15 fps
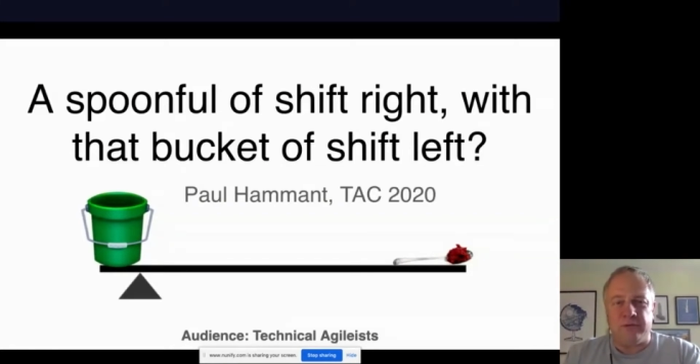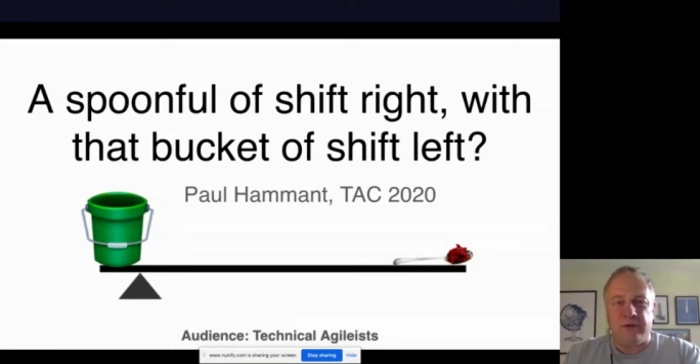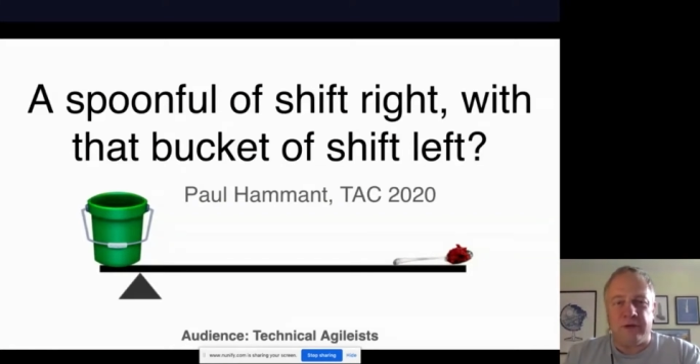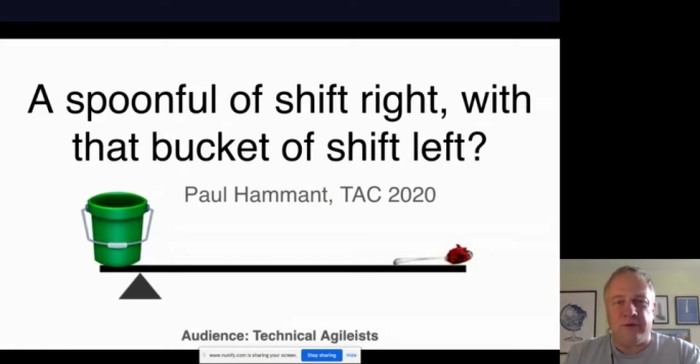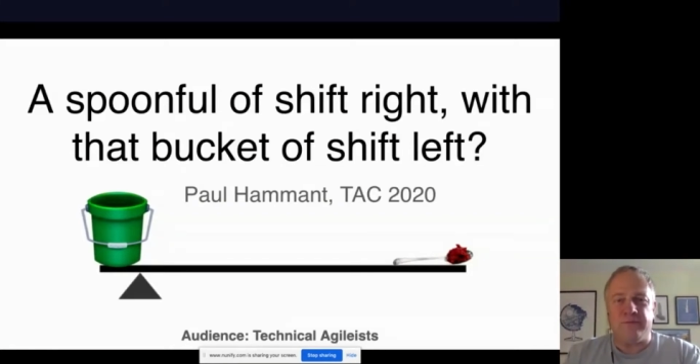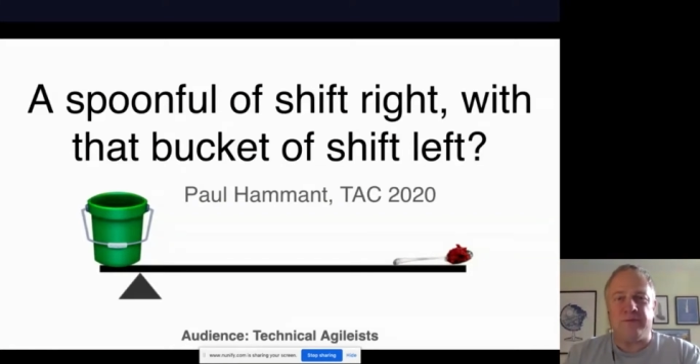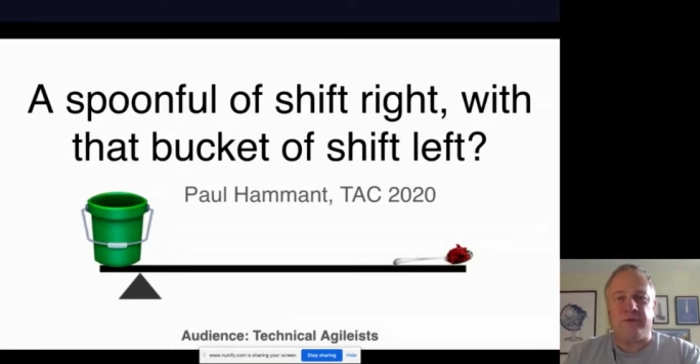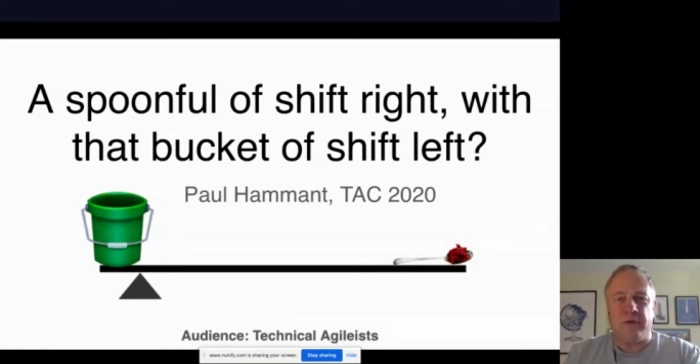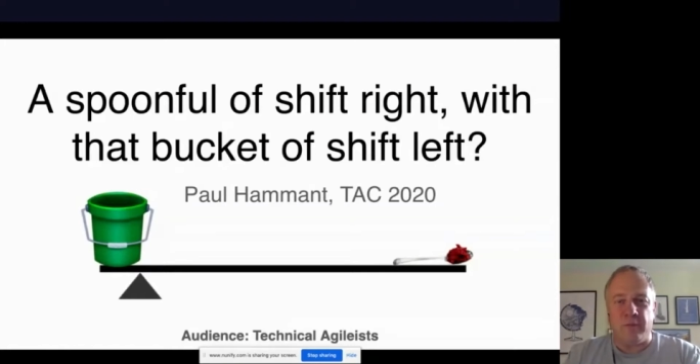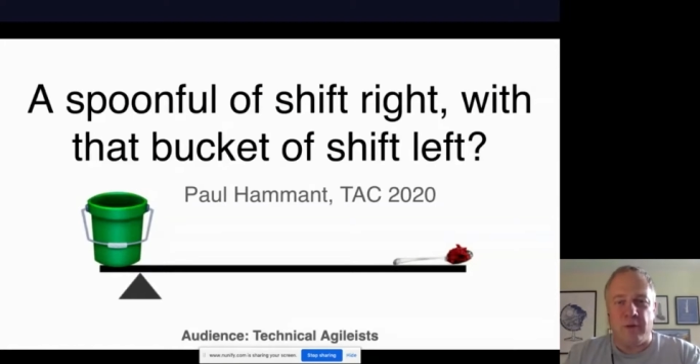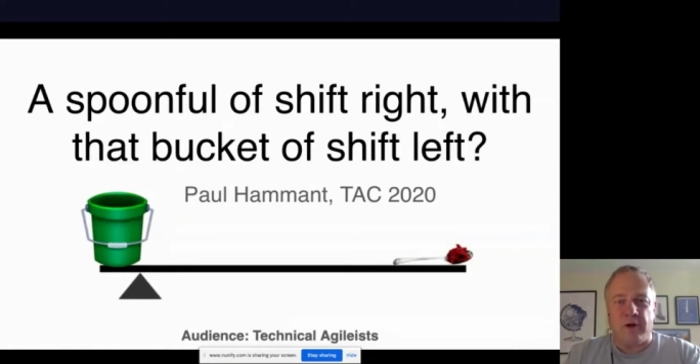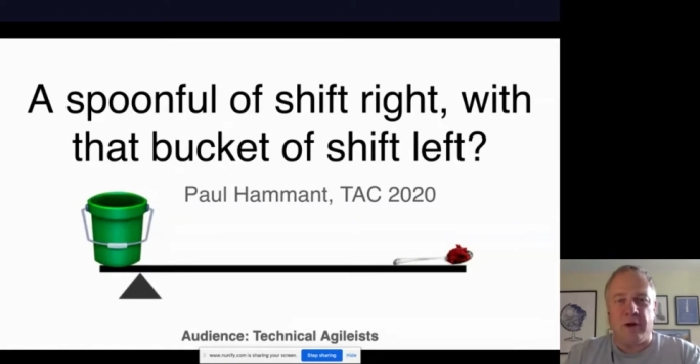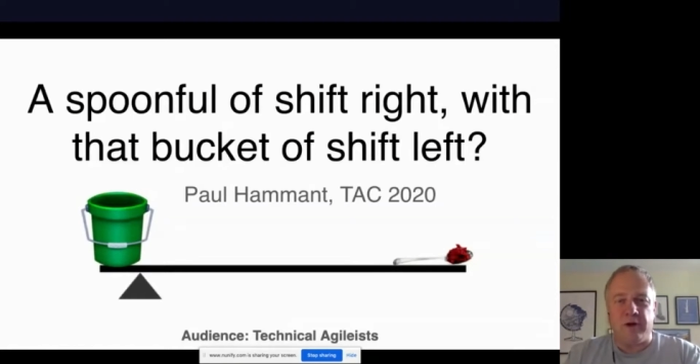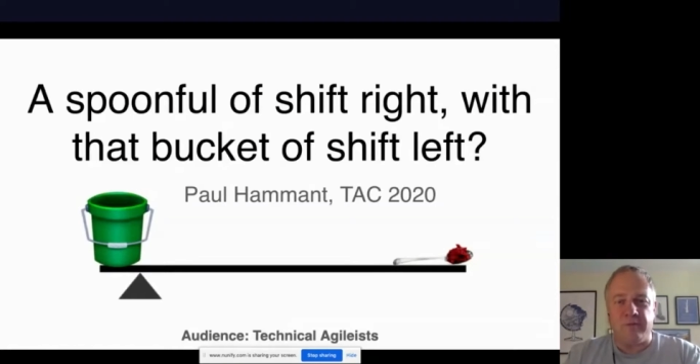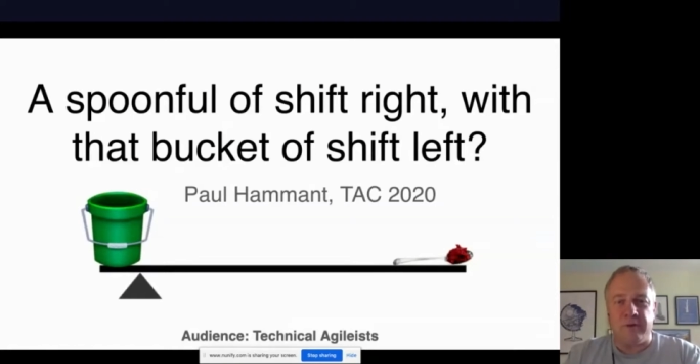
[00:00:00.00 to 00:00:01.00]
that lifted the
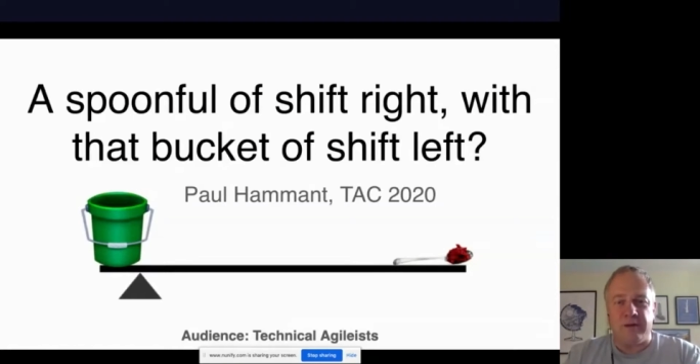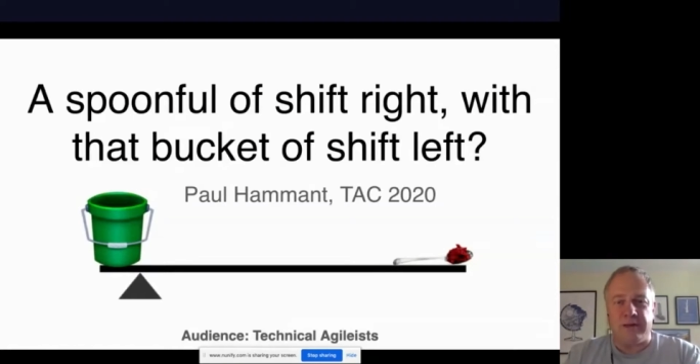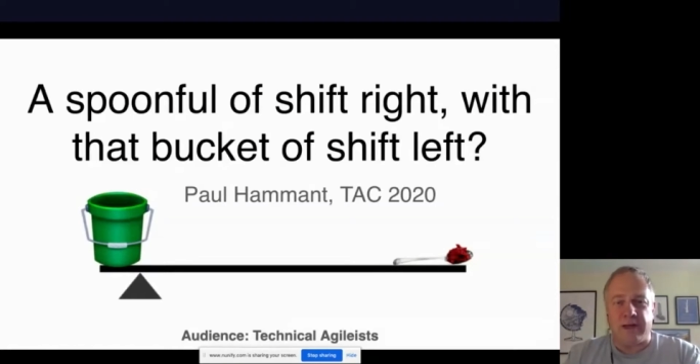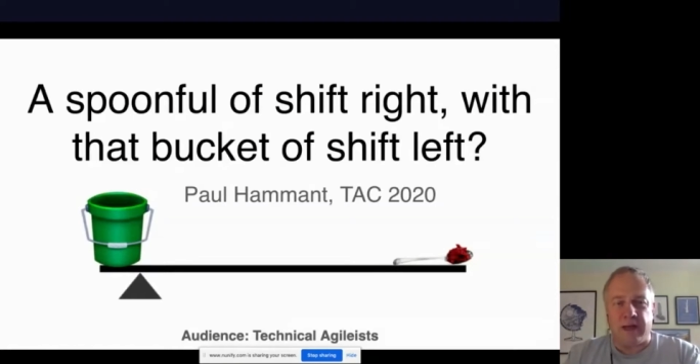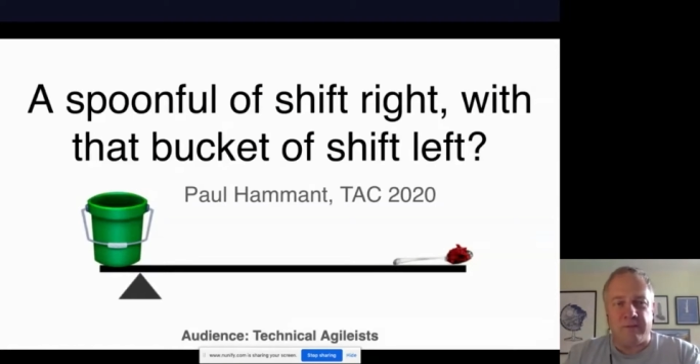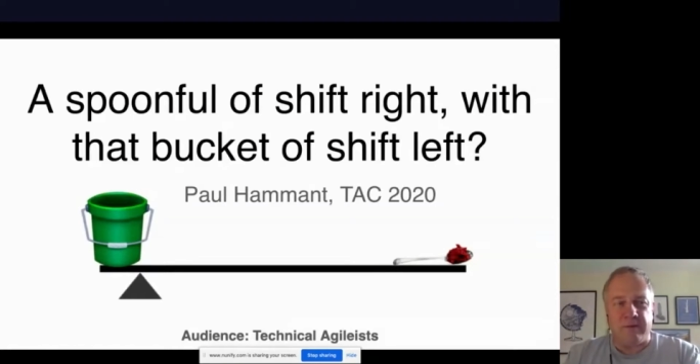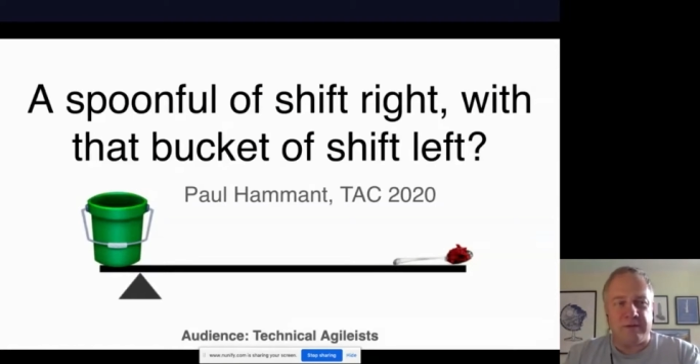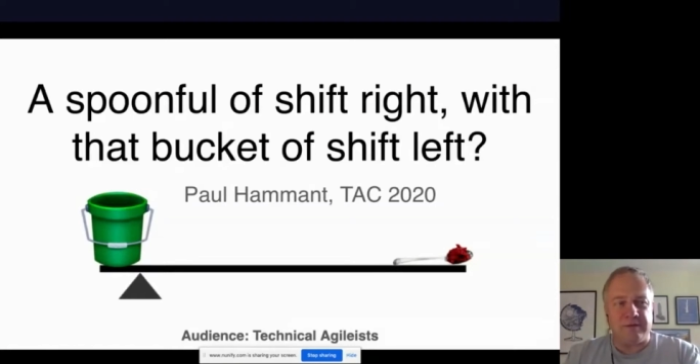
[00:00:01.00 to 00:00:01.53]
bar when he came